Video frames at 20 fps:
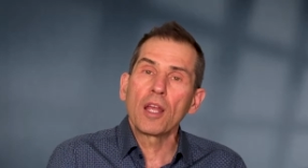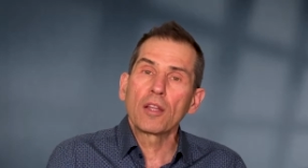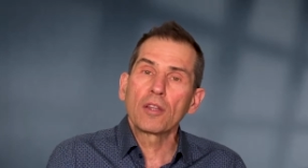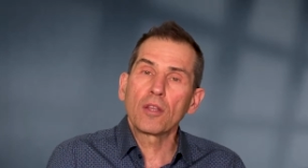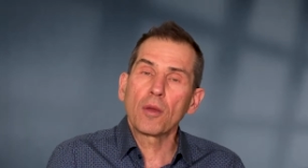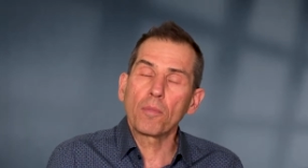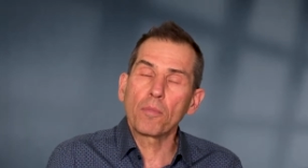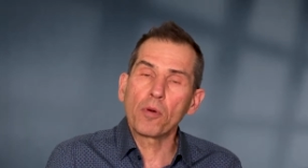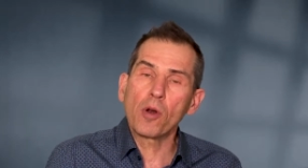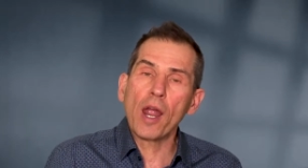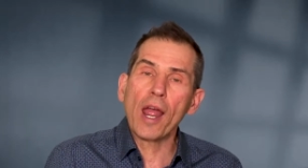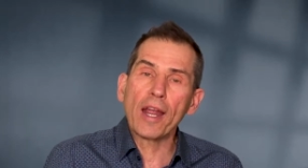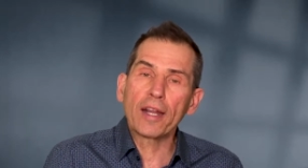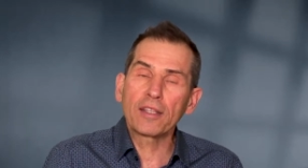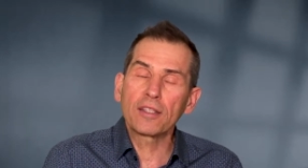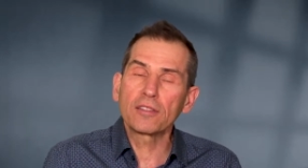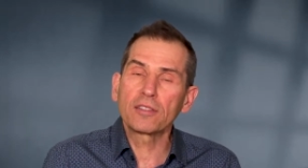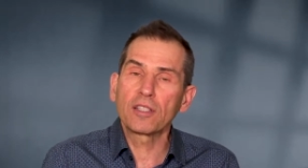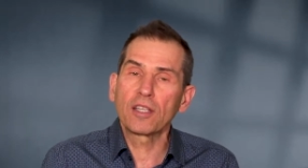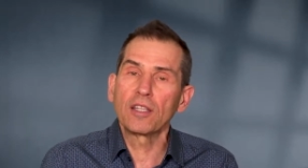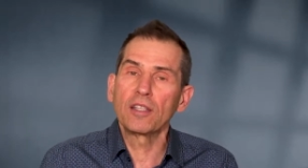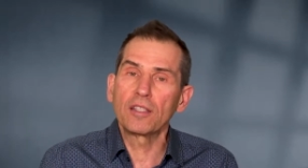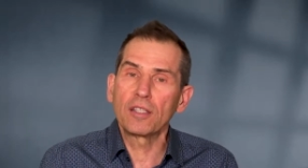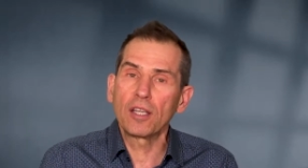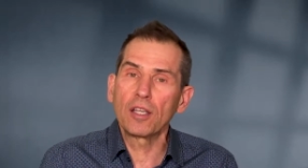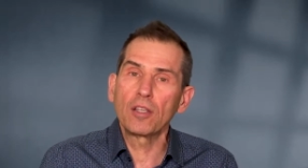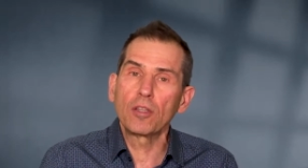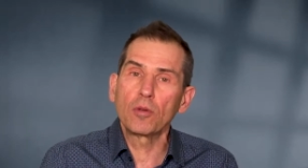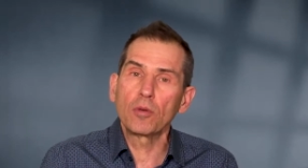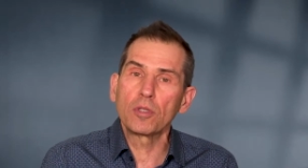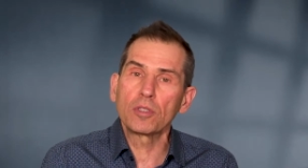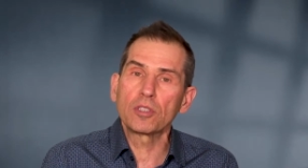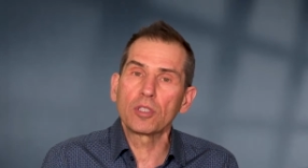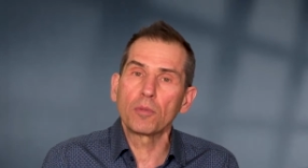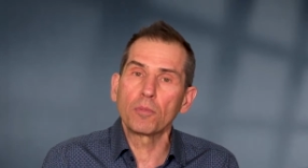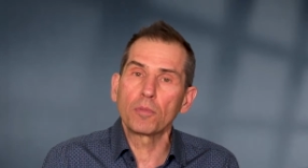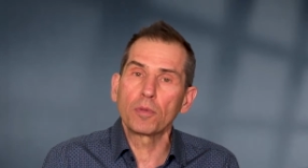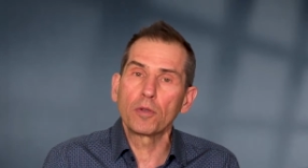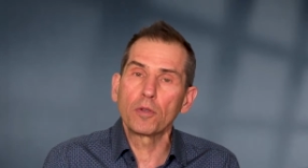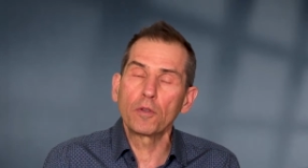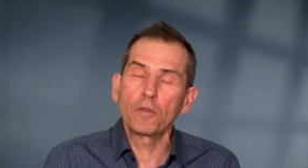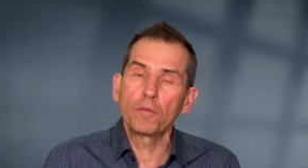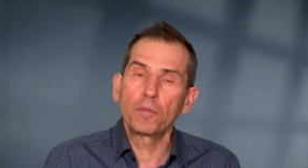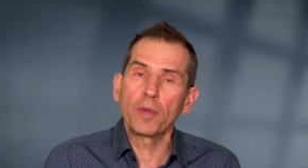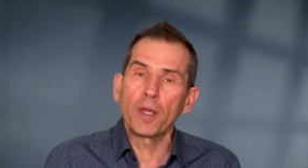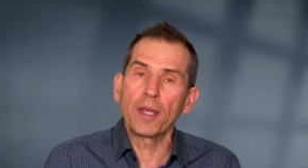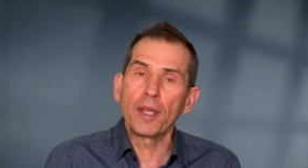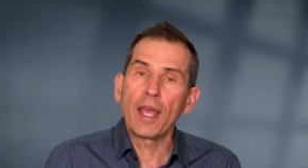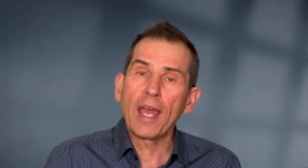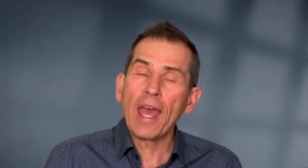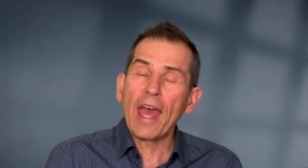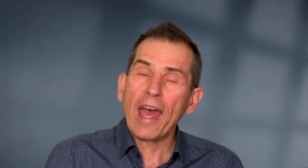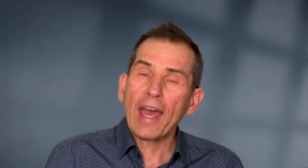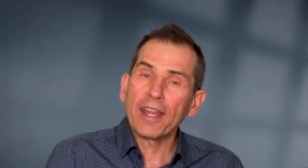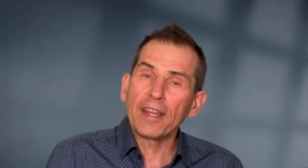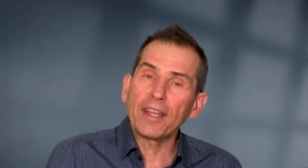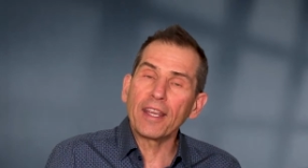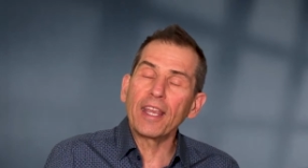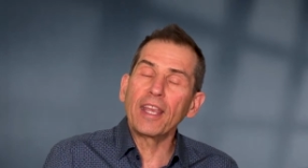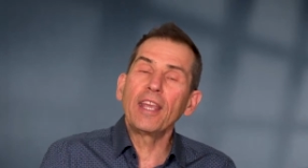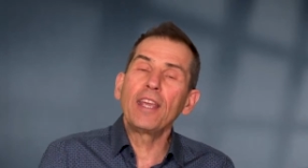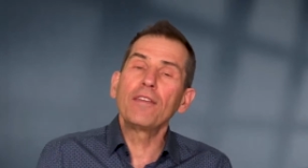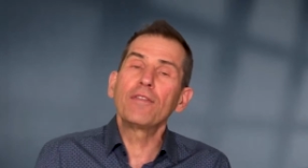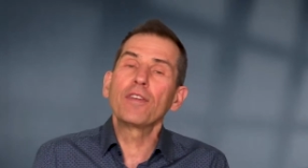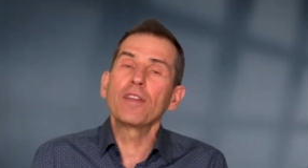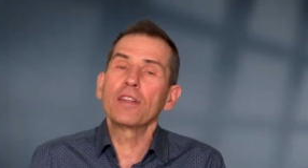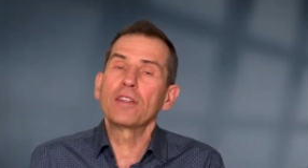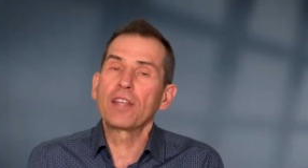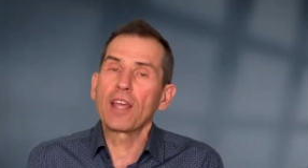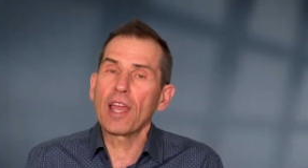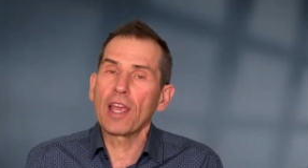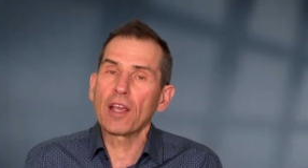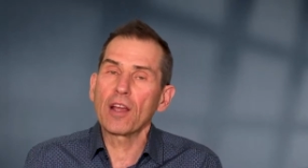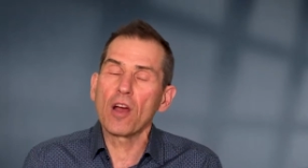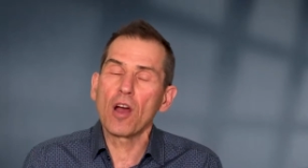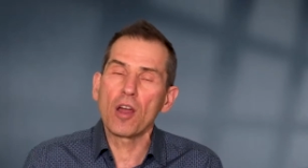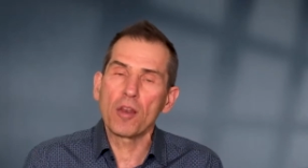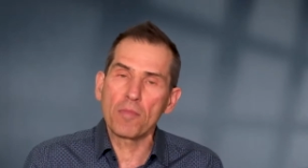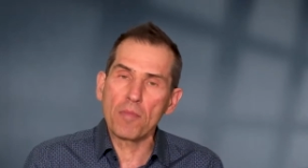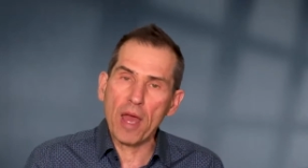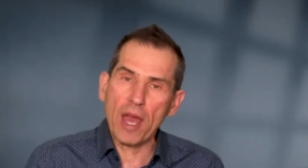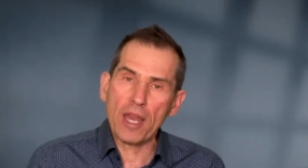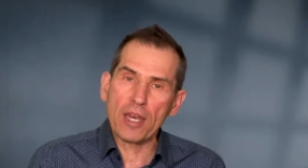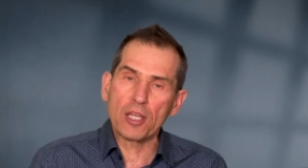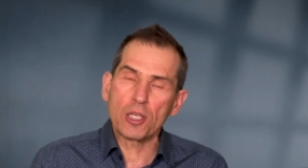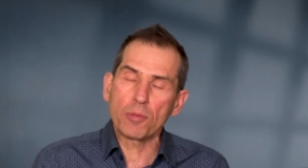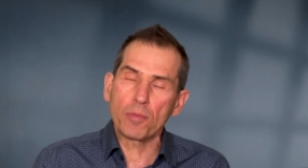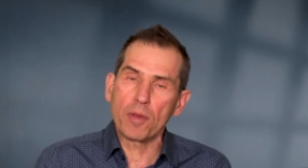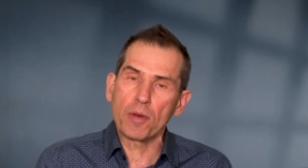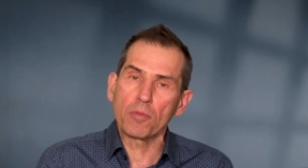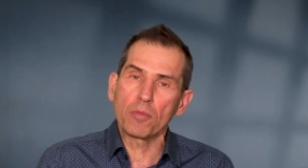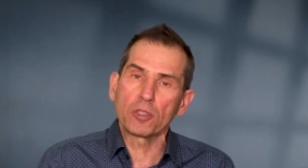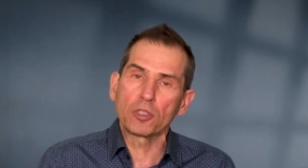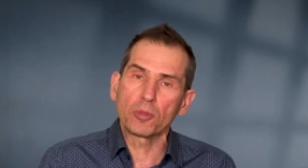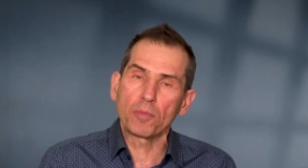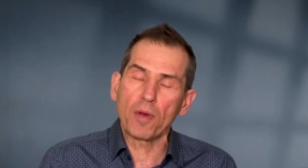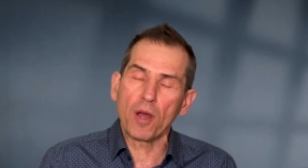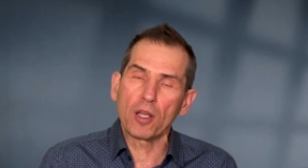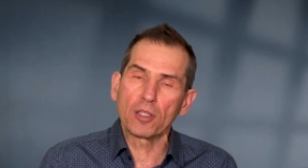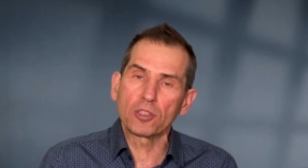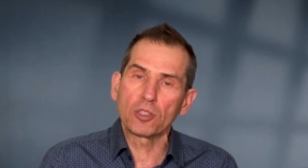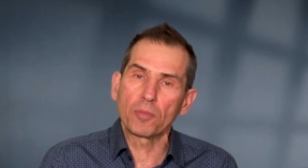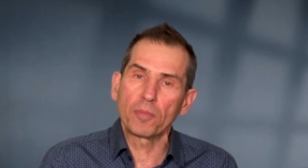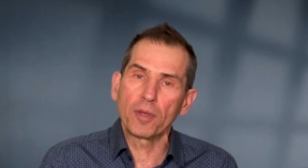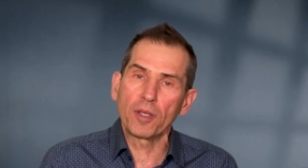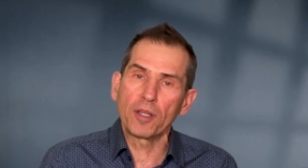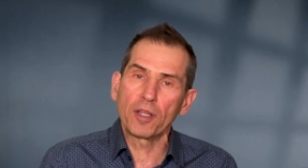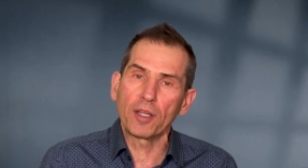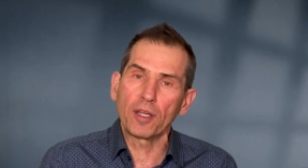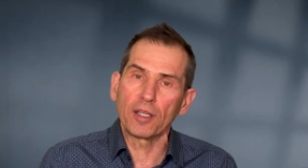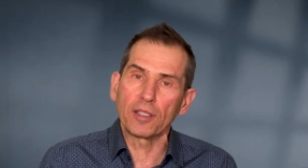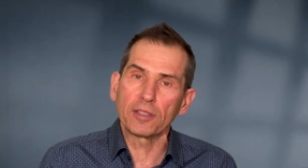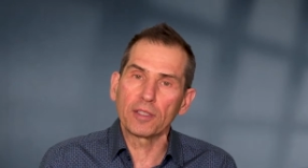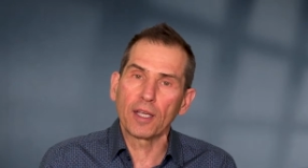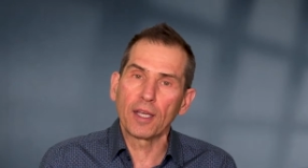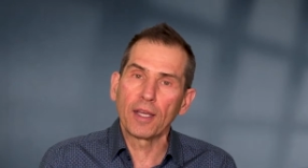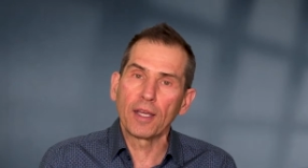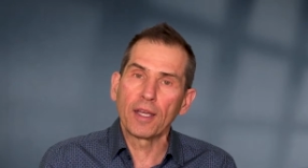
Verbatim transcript: to practice continuous improvement, and even take on management responsibilities.